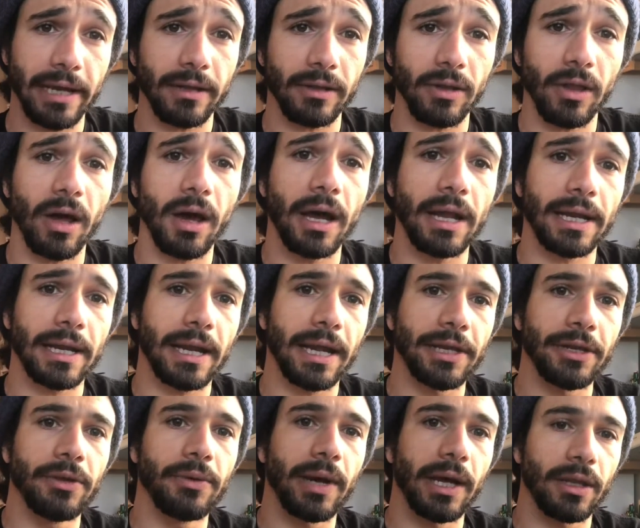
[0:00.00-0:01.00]
that a lot, and
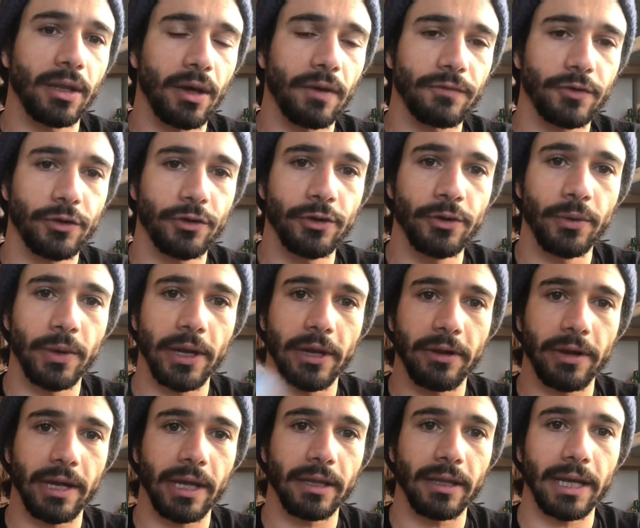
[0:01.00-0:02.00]
I knew I loved
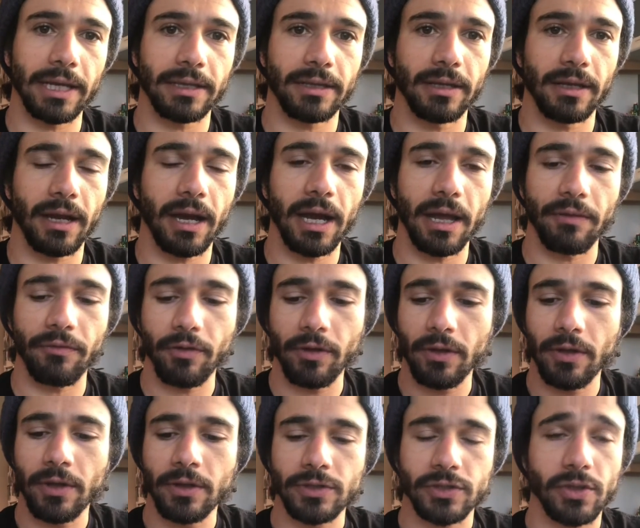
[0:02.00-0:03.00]
CruWear and I liked the knife,
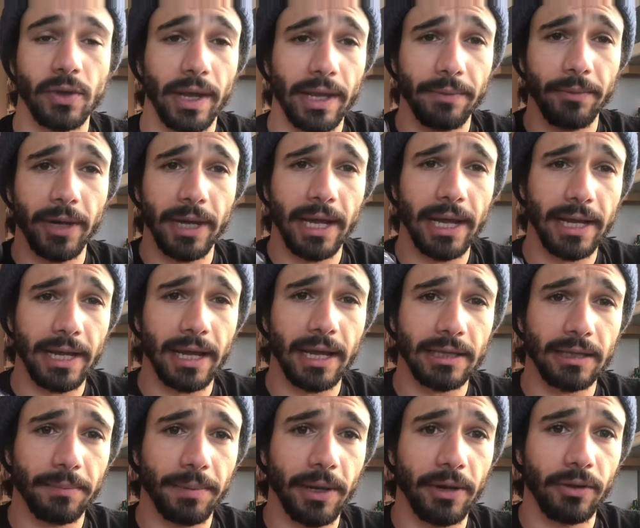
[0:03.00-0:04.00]
so I went ahead and
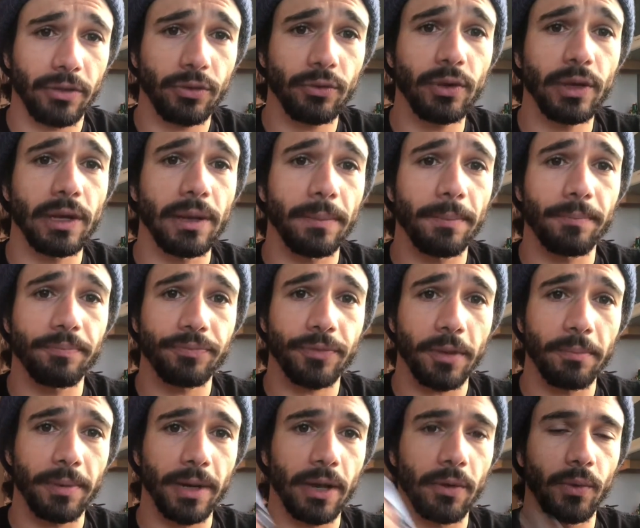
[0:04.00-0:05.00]
got the Para three.
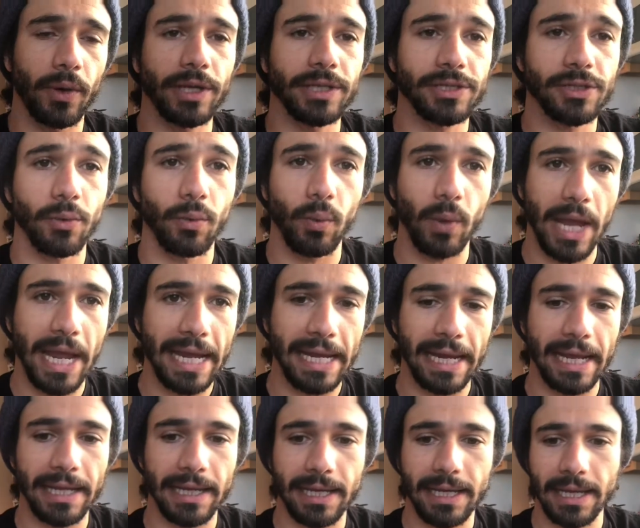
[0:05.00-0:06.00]
But I wanted to
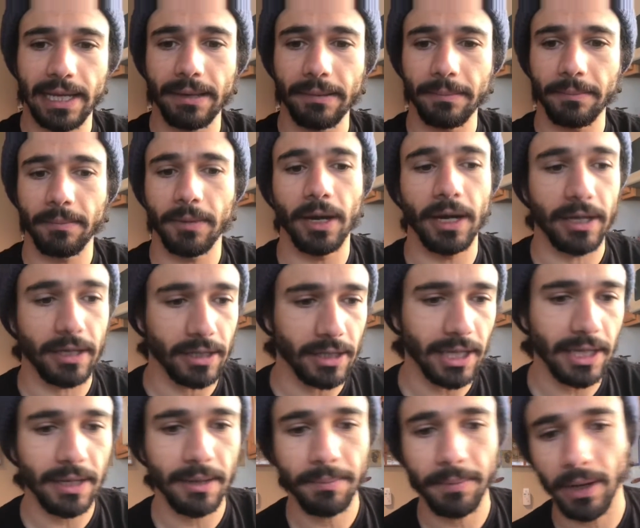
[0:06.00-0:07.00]
wait and get a
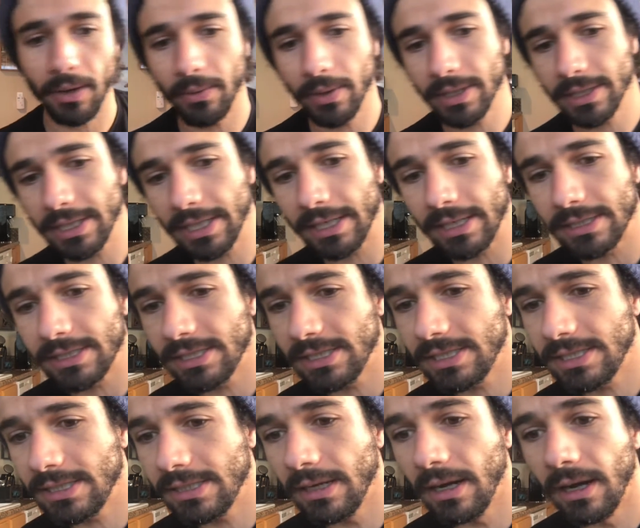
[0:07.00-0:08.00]
clip. I wanted to get
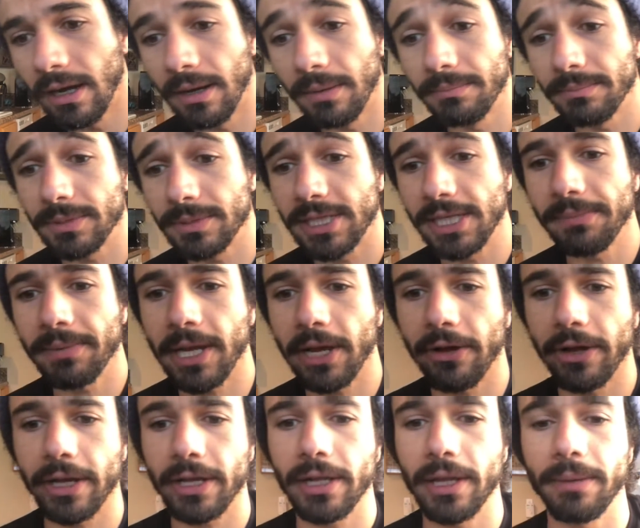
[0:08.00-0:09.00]
a um, deep
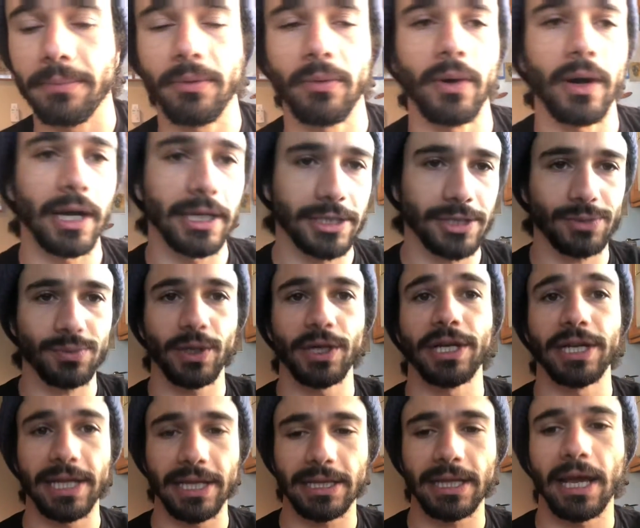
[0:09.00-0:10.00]
carry clip. Well, I just
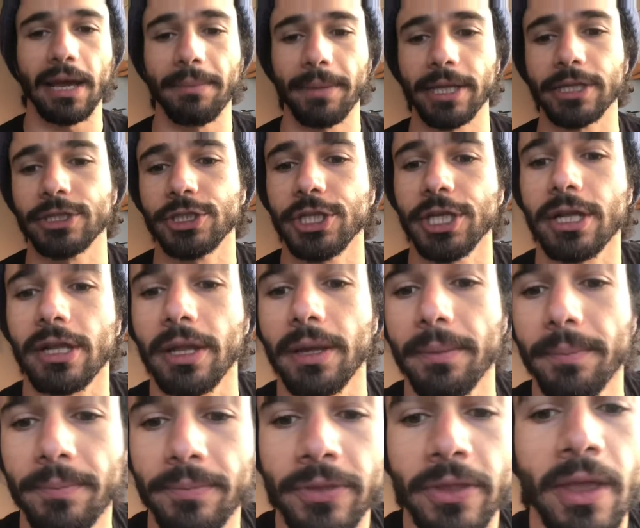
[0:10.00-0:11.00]
wanted to get the MXG
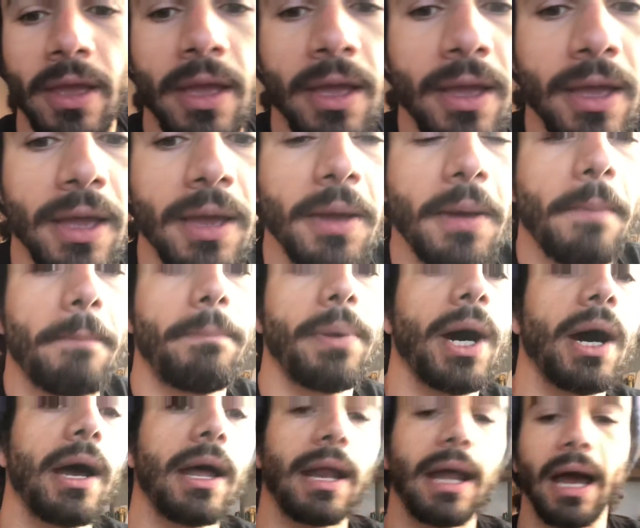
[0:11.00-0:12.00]
clip.
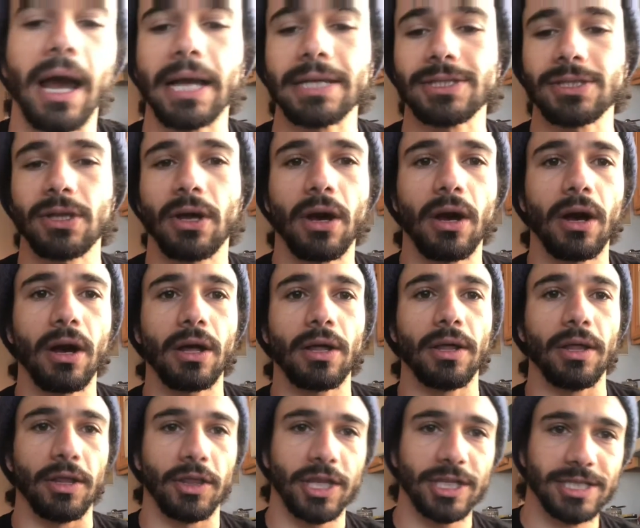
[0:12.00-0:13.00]
But I saw
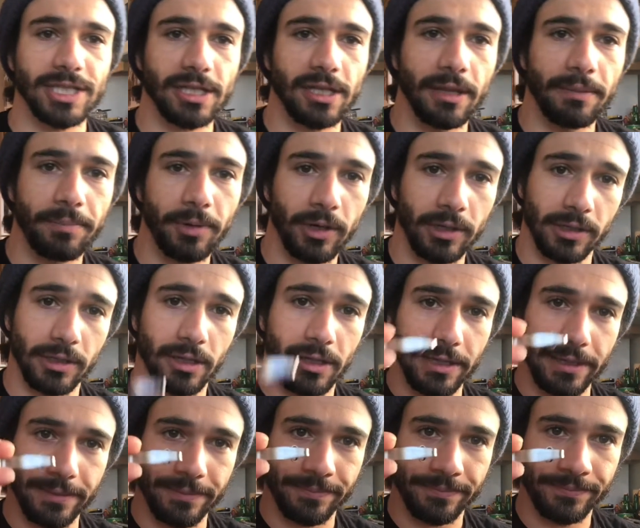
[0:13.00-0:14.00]
this clip
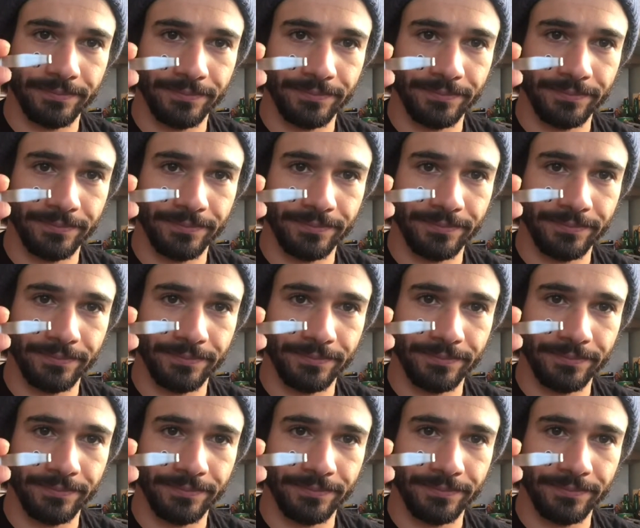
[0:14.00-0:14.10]
online.